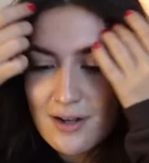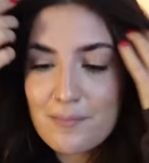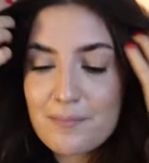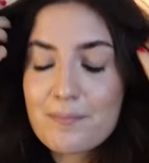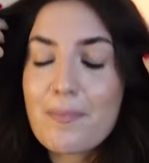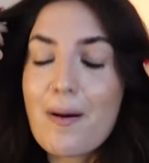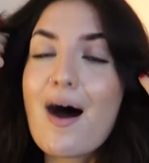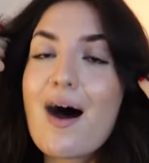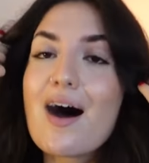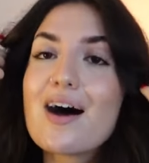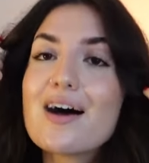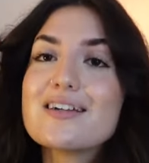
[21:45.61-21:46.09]

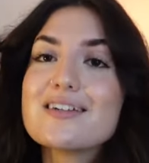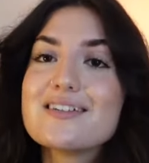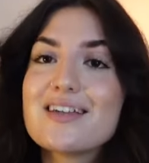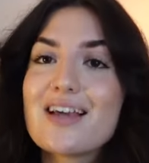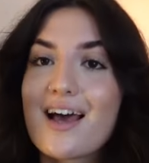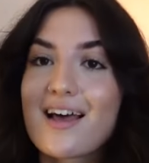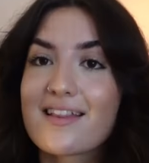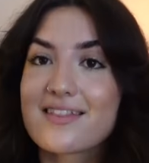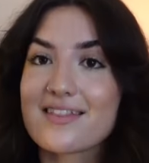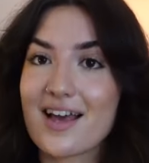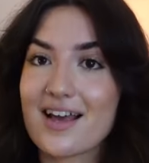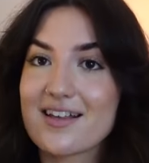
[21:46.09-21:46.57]
But
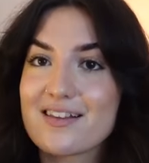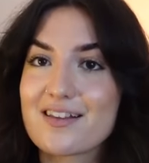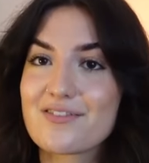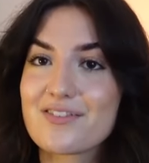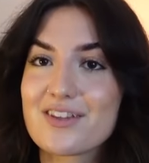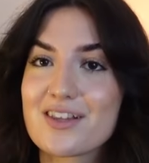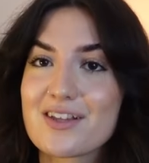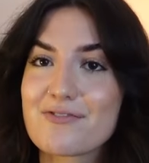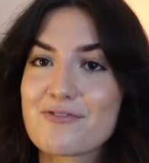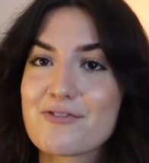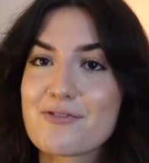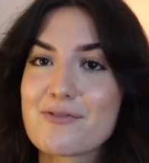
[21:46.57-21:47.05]
yeah, that is
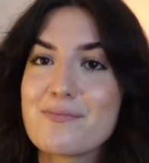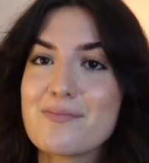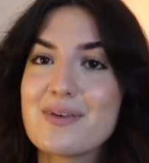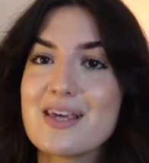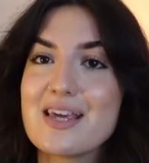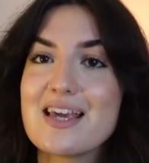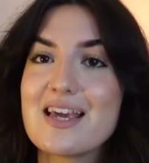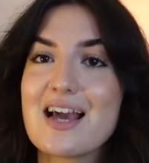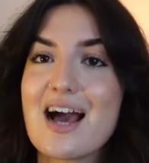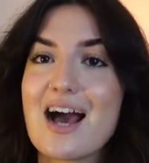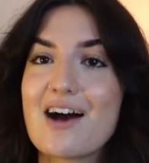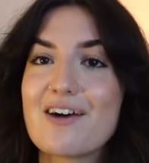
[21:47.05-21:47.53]
everything from
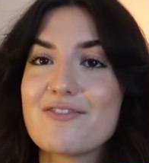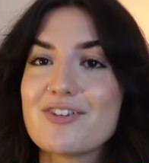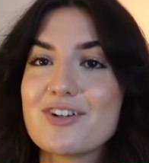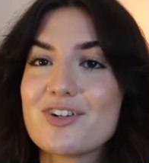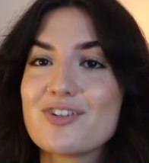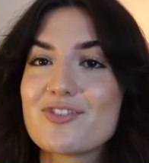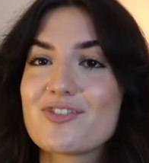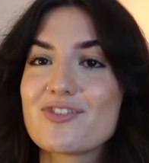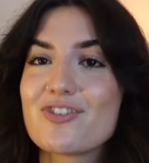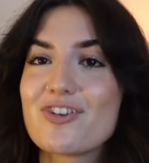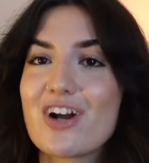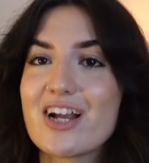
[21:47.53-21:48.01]
me. Have a
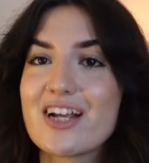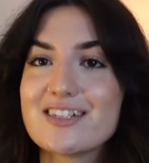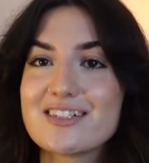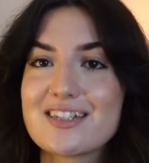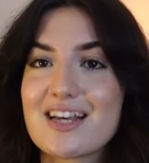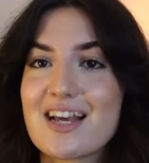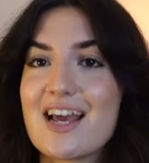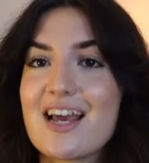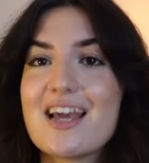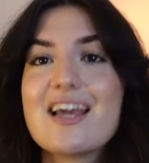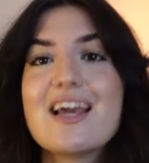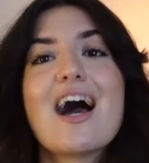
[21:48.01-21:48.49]
great
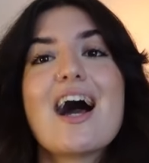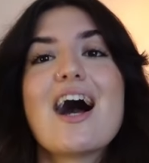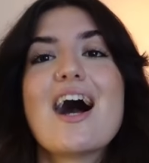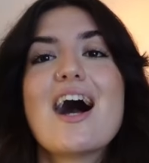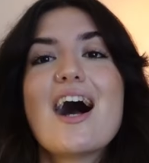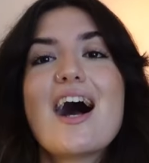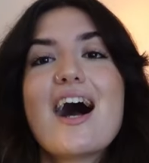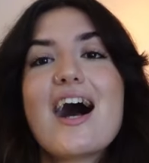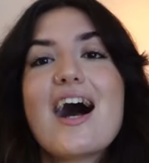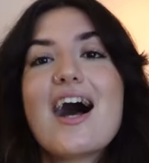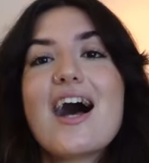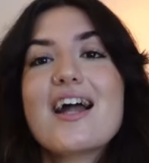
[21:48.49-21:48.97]
day
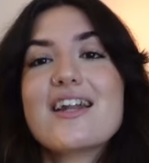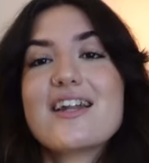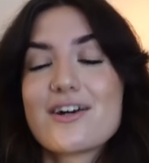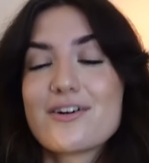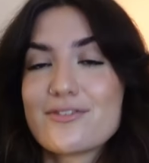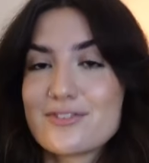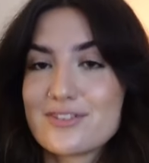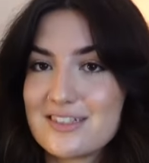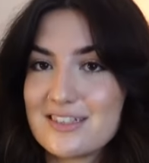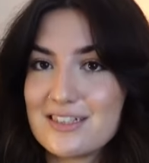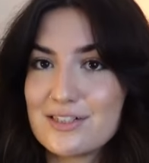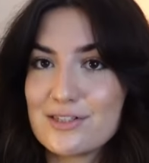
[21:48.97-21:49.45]
and I
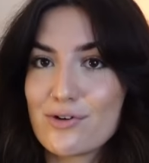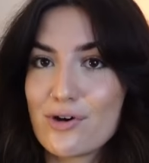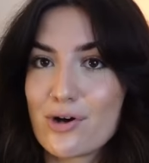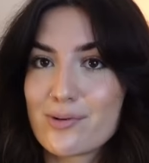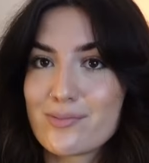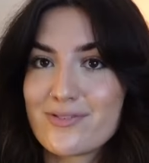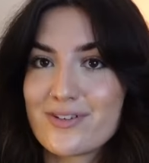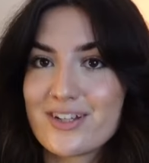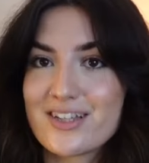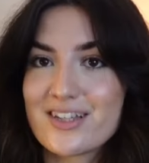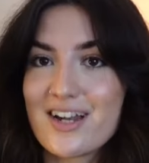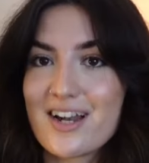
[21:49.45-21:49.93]
will see you
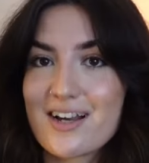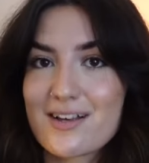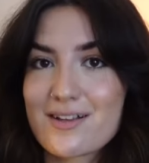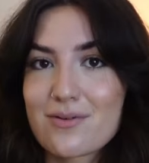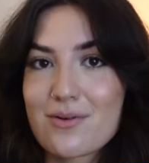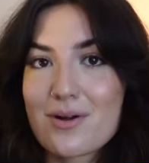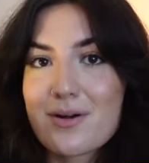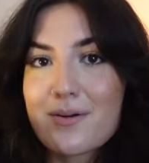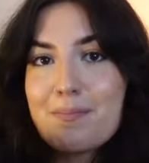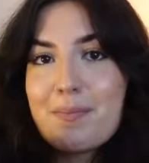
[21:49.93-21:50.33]
hopefully in the next one.